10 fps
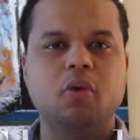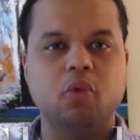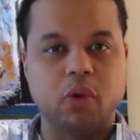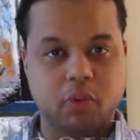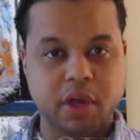
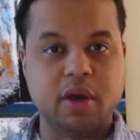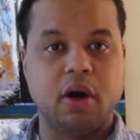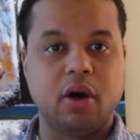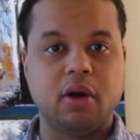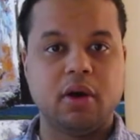where we
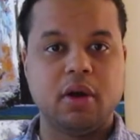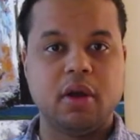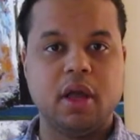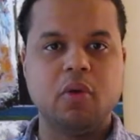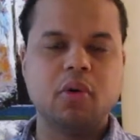are
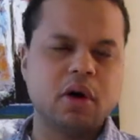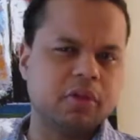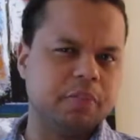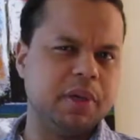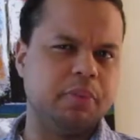and where
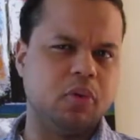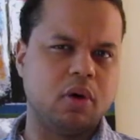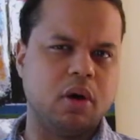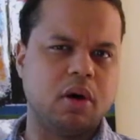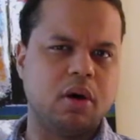other
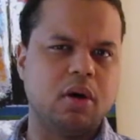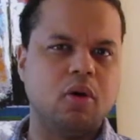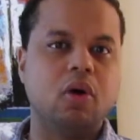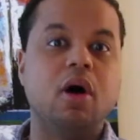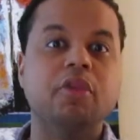people are,
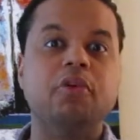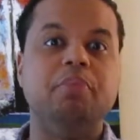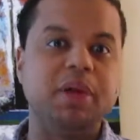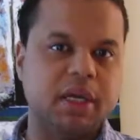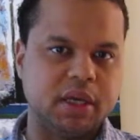or other
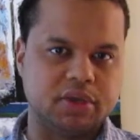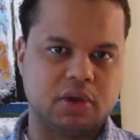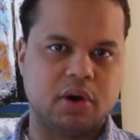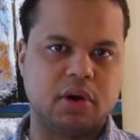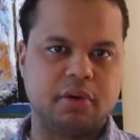beings
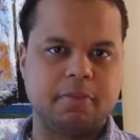are.